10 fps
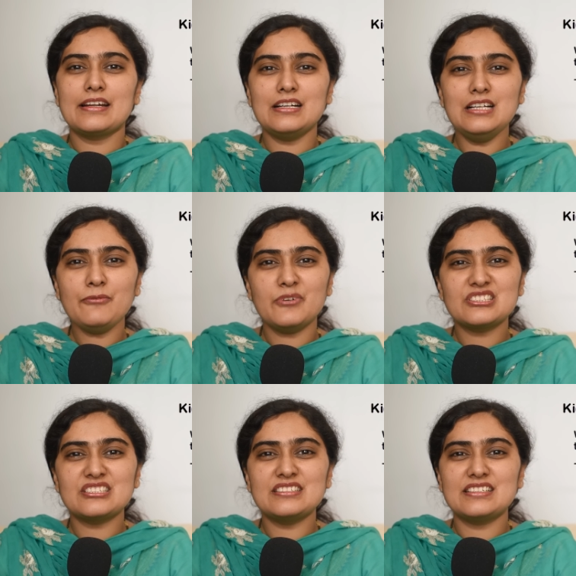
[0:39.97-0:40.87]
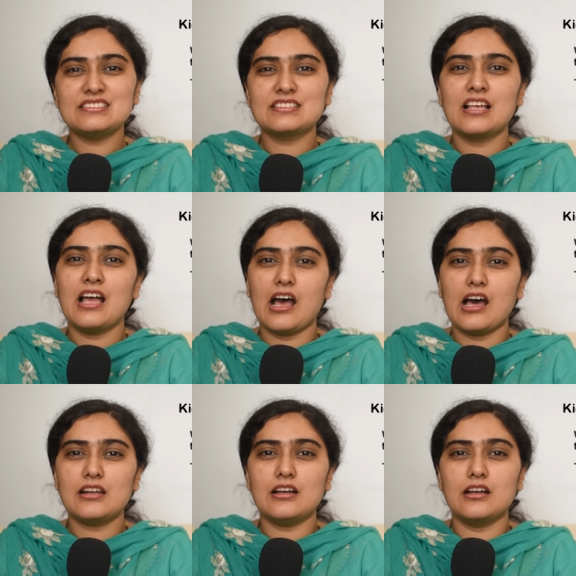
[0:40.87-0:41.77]
Kidney function tests
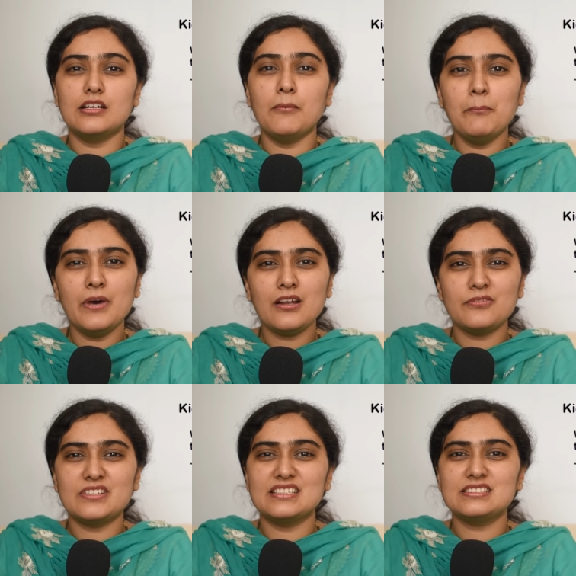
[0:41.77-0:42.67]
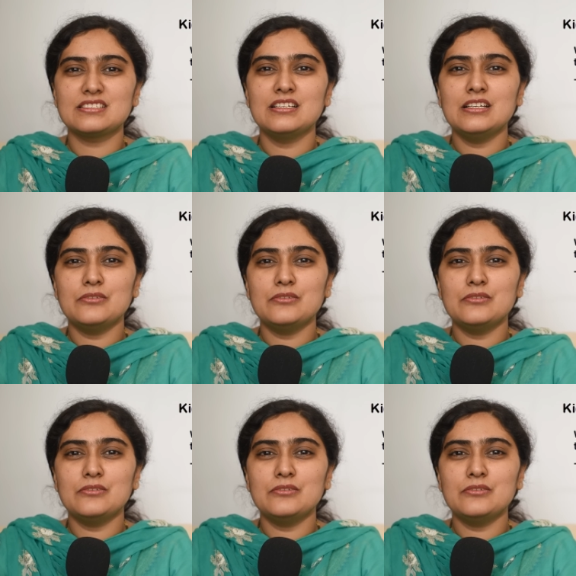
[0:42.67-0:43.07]
are a number of tests